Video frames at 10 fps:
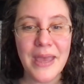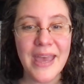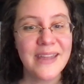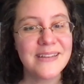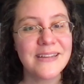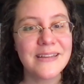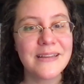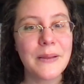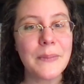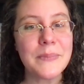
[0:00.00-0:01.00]
and
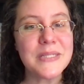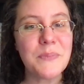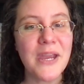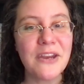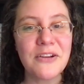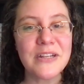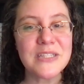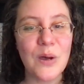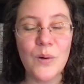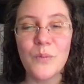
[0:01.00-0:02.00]
Miss Peregrine's
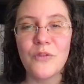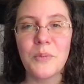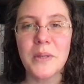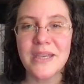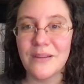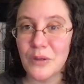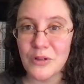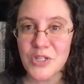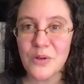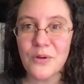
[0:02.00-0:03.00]
Home for Peculiar
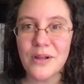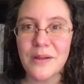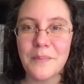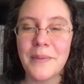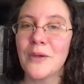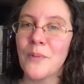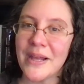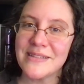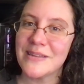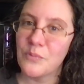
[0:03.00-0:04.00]
Children by
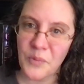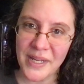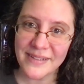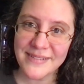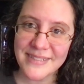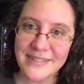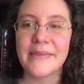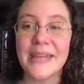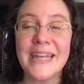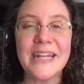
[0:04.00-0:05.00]
Ransom Riggs.
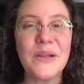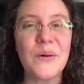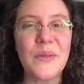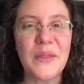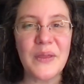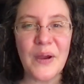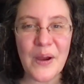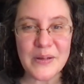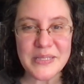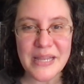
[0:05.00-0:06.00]
And I know that there
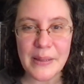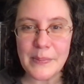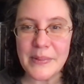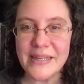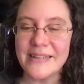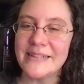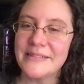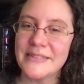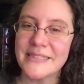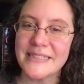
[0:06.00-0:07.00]
are some
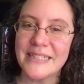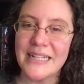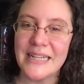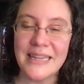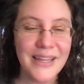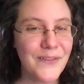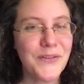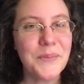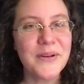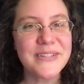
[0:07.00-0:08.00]

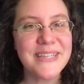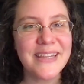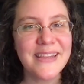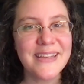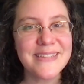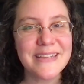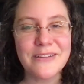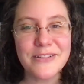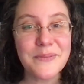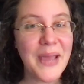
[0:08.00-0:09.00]
loved books in this, and
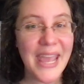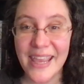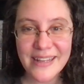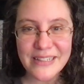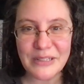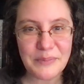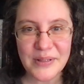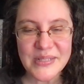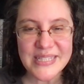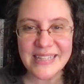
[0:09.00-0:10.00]
there's some hated
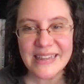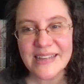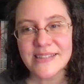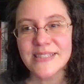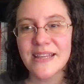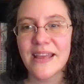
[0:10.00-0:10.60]
books in this.